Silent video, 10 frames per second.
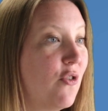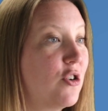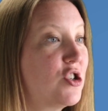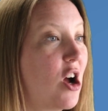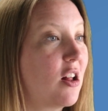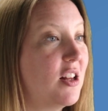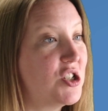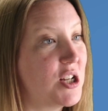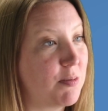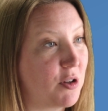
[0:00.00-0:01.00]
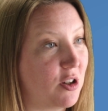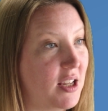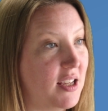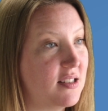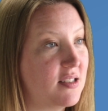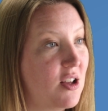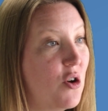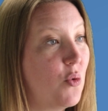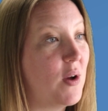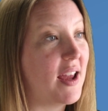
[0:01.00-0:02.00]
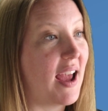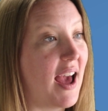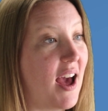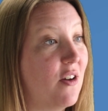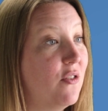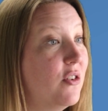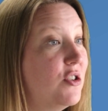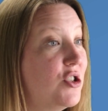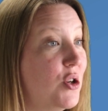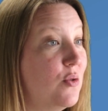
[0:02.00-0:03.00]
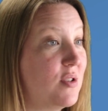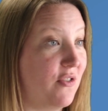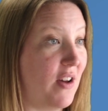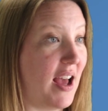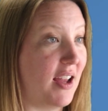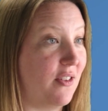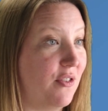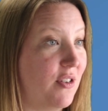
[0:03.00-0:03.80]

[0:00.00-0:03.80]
For chocolate chip cookies, we have two to five.